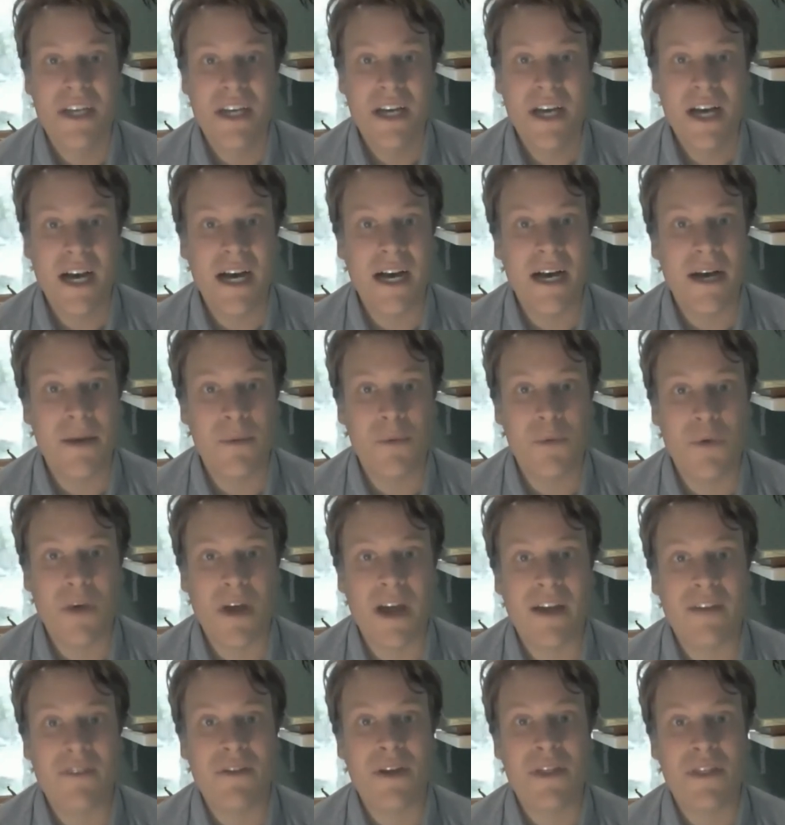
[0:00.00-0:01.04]
Um,
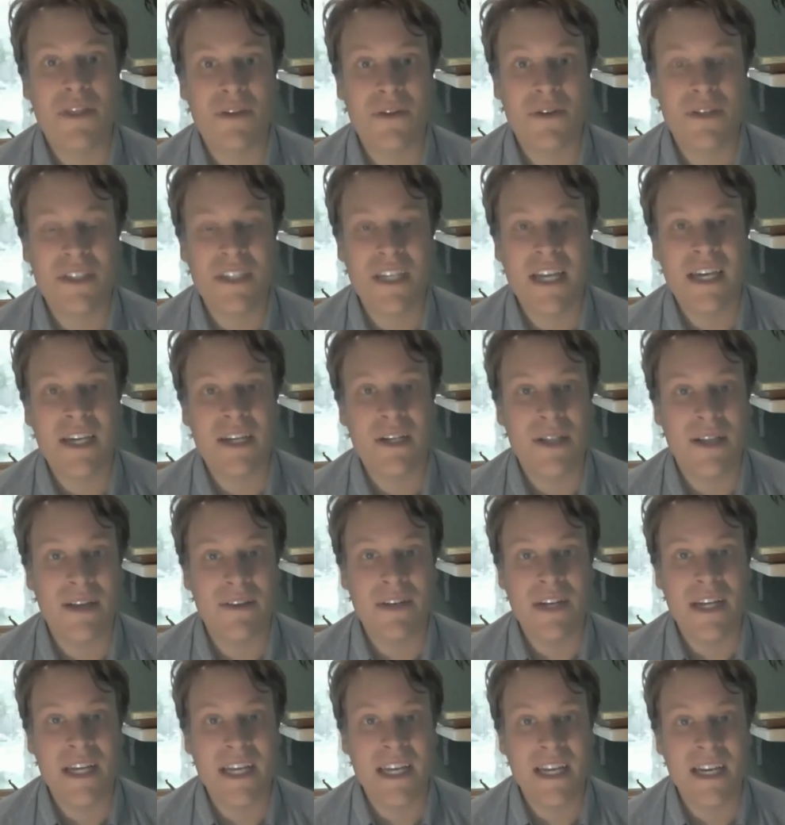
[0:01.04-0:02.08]
every Thursday at
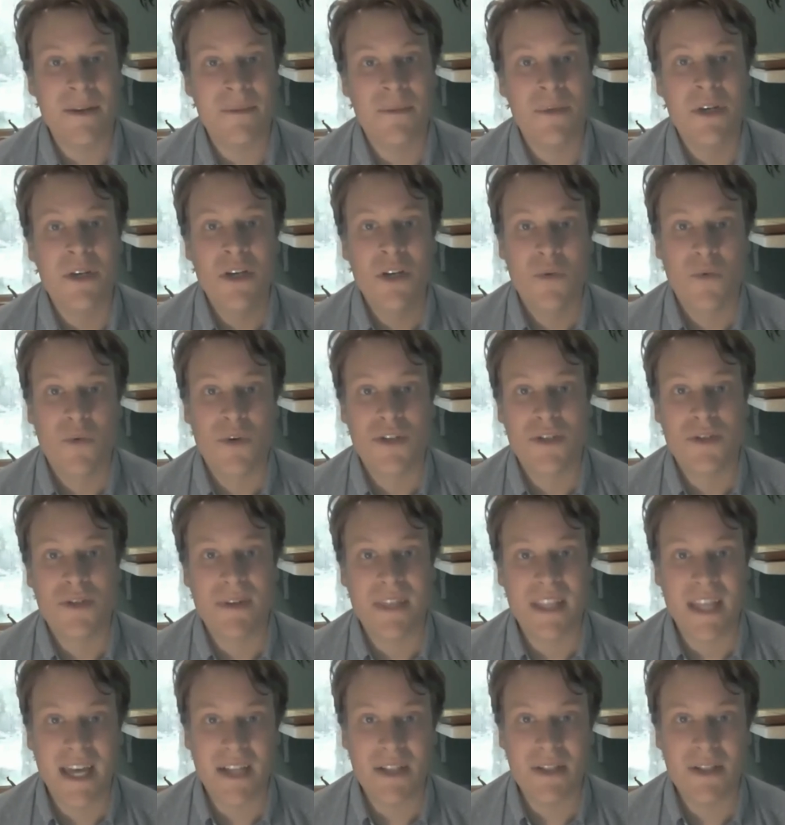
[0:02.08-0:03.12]
11 a.m., we're
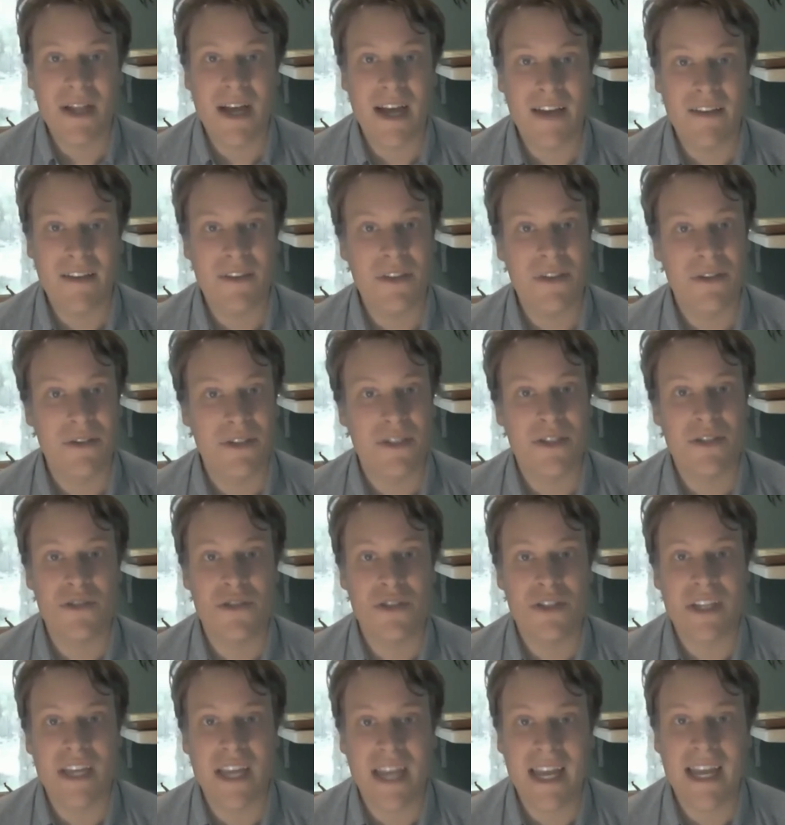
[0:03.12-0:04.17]
doing that live, and there's
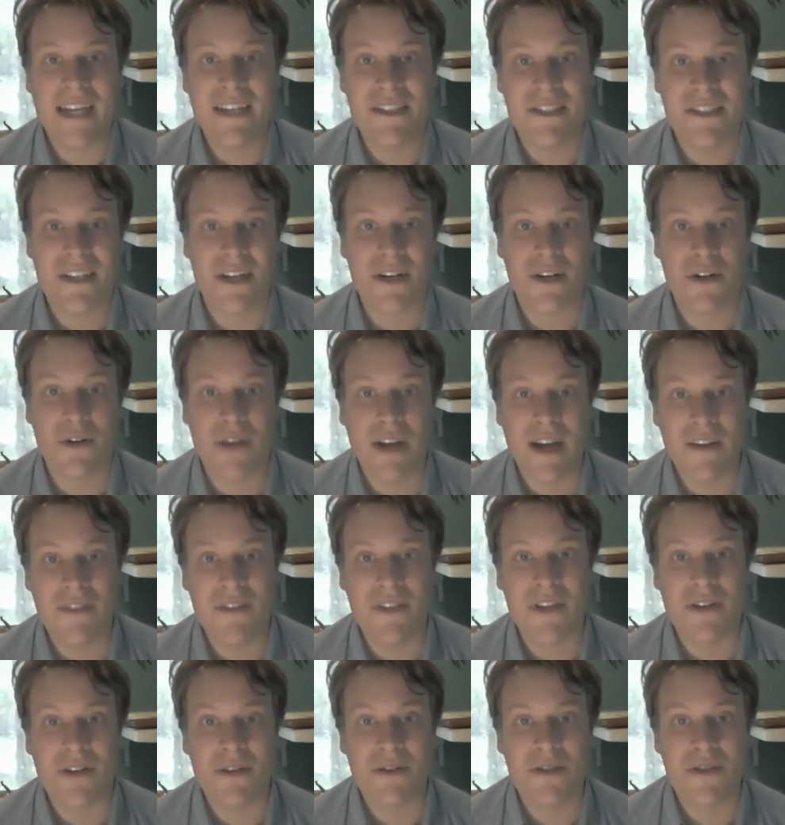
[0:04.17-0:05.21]
usually a hands on craft
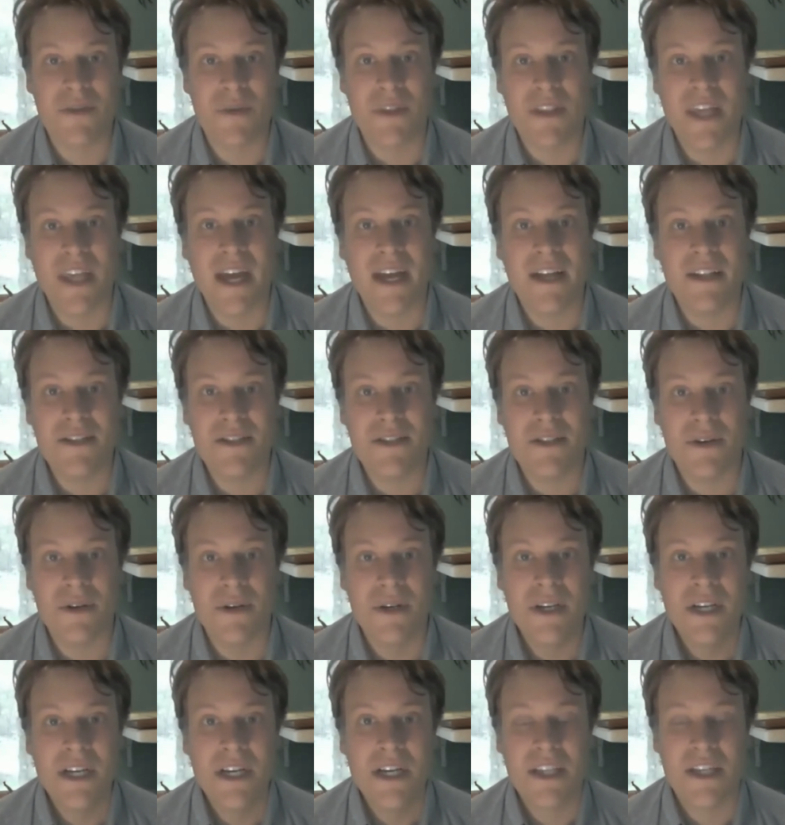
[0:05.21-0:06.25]
that goes with that. So
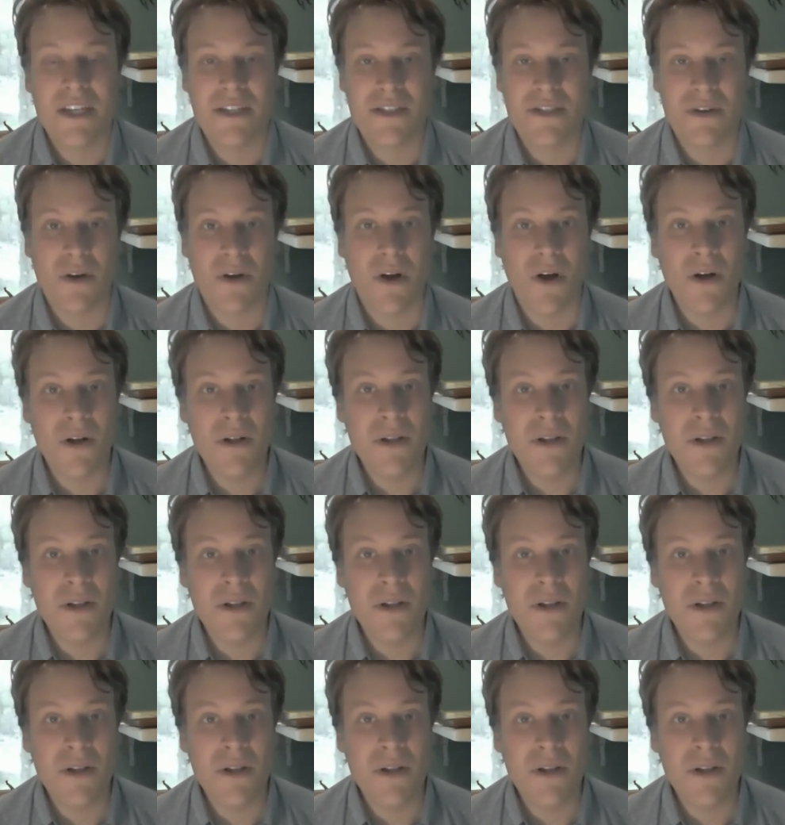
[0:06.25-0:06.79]
these are all at